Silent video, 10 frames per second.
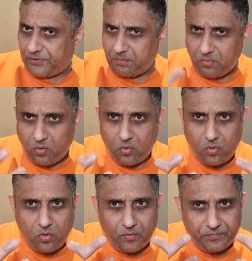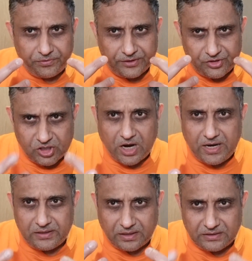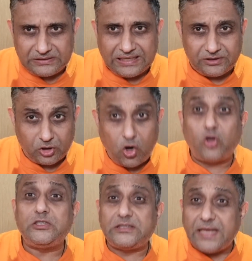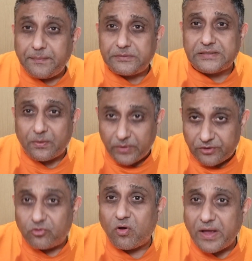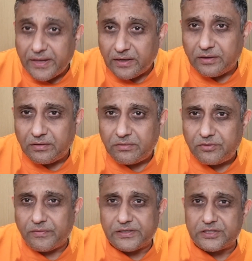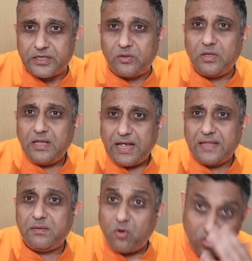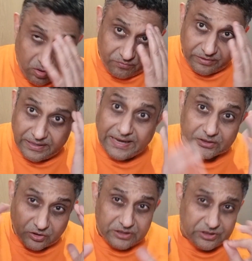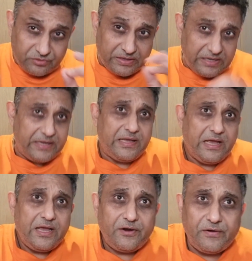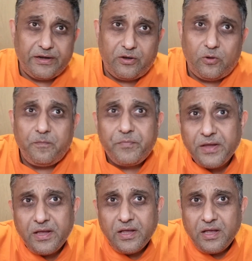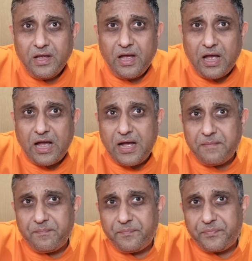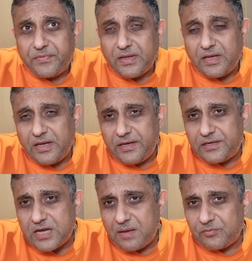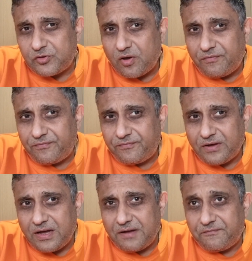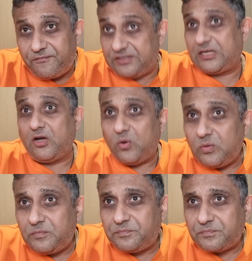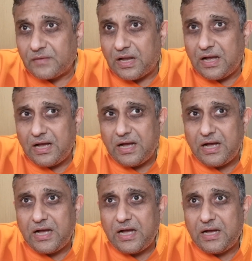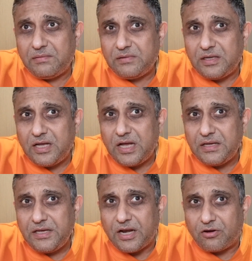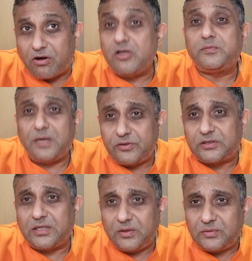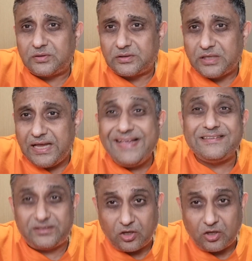the more the child understands the concepts that we're trying to instill, and the more confident they get. So this is really critical. In terms of physical, you know, gross motor skills is